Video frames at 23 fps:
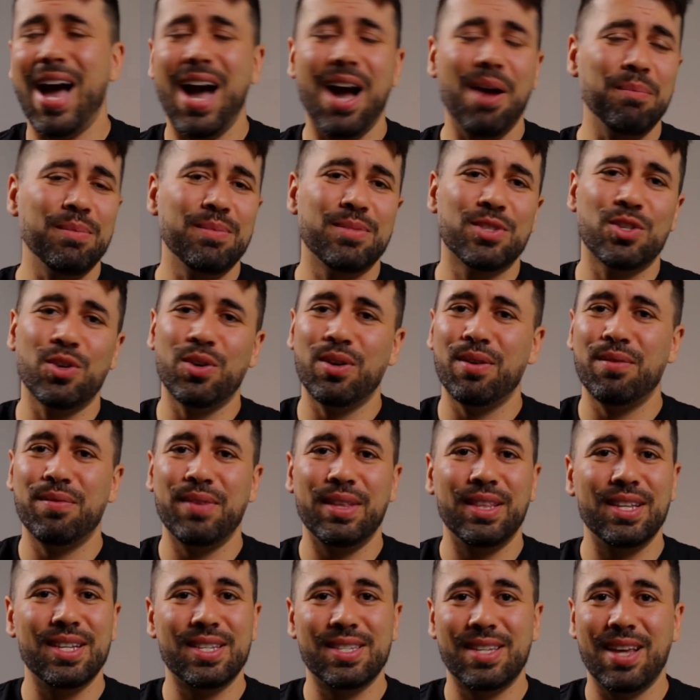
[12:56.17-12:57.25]
I'm sort of
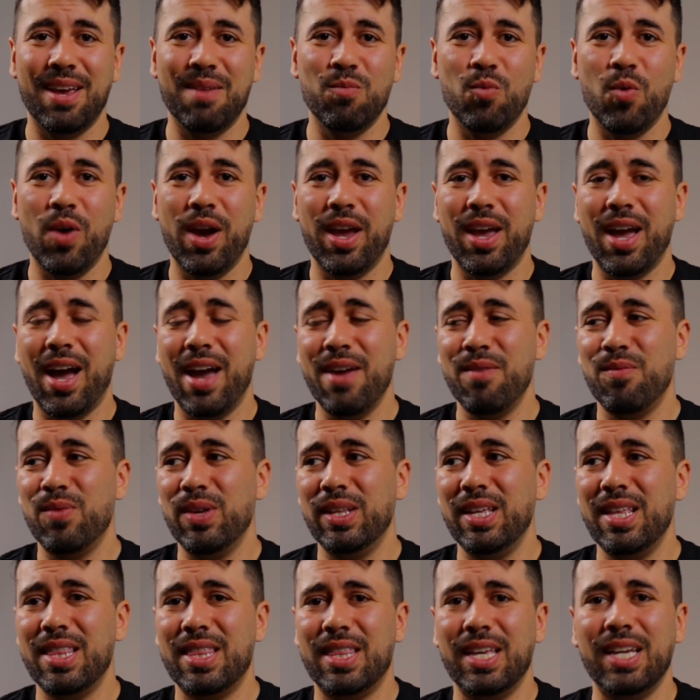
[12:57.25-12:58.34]
in the same way. I
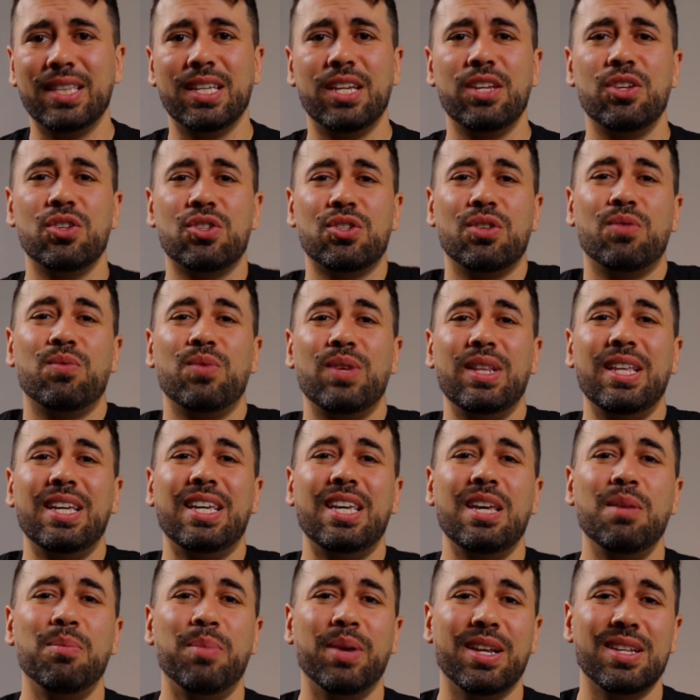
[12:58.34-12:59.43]
really think that you should really
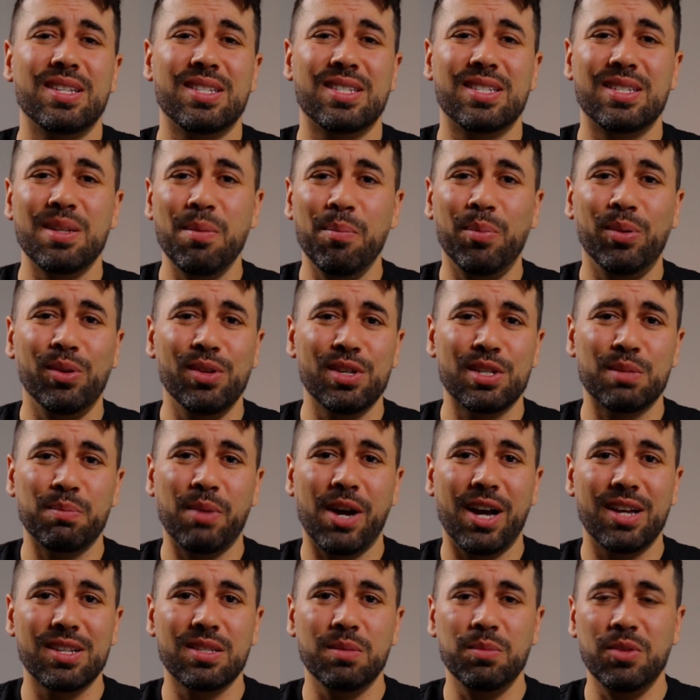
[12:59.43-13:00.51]
keep it as simple as
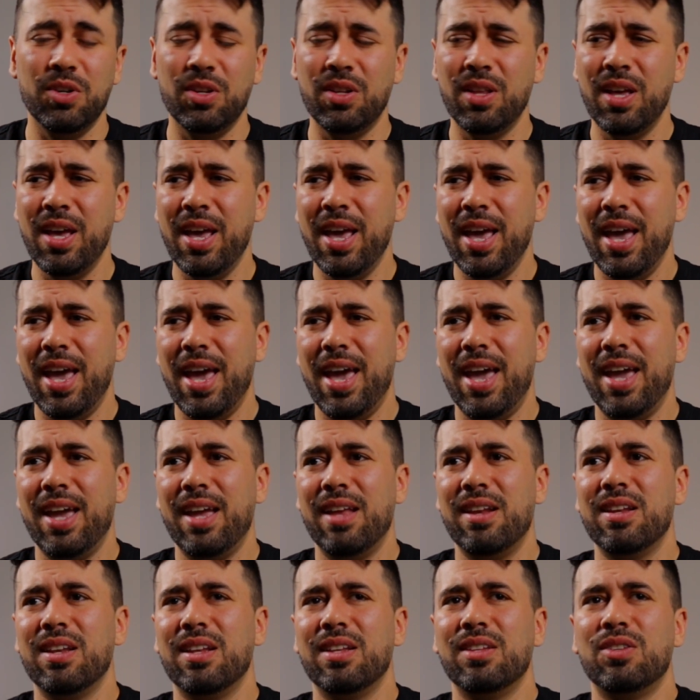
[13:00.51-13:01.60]
possible
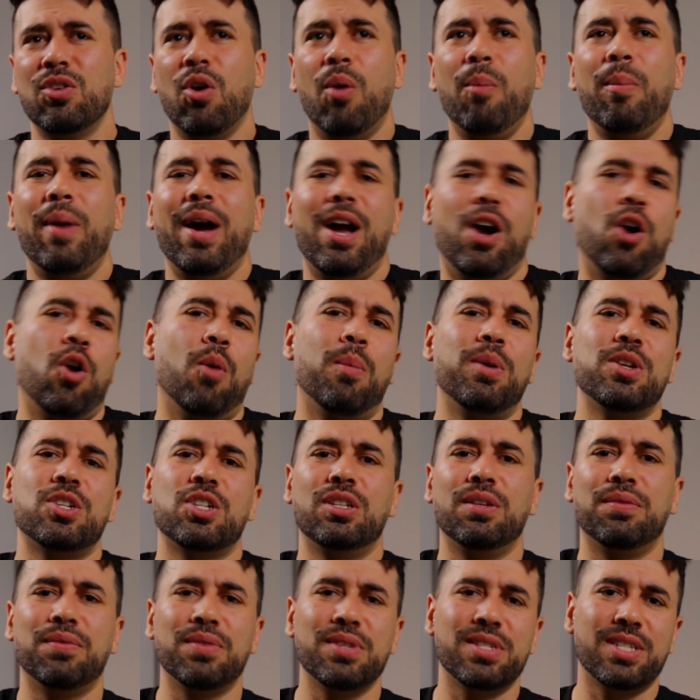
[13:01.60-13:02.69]
and don't buy a whole bunch
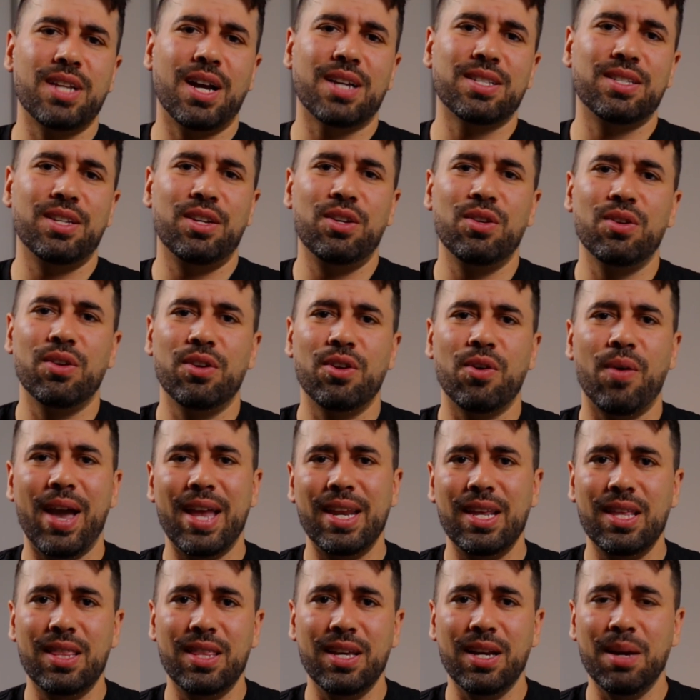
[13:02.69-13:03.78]
of different stocks that you don't know
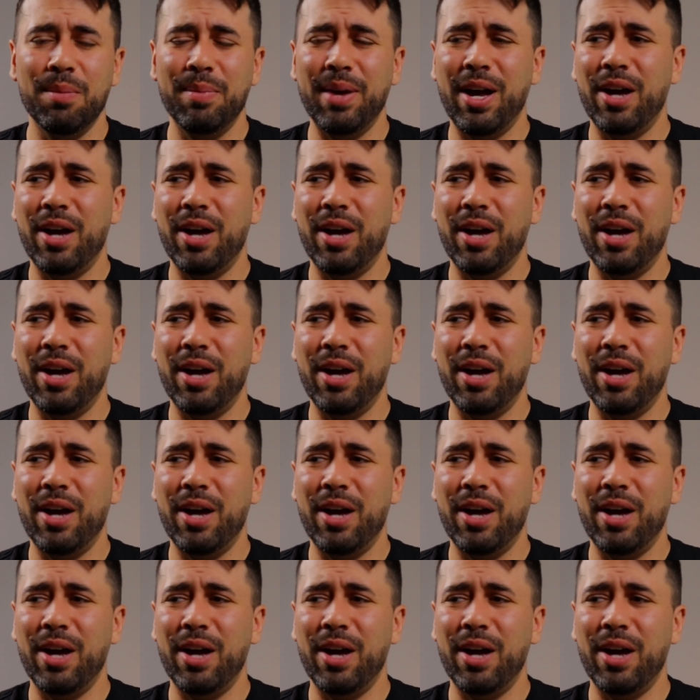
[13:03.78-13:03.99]
anything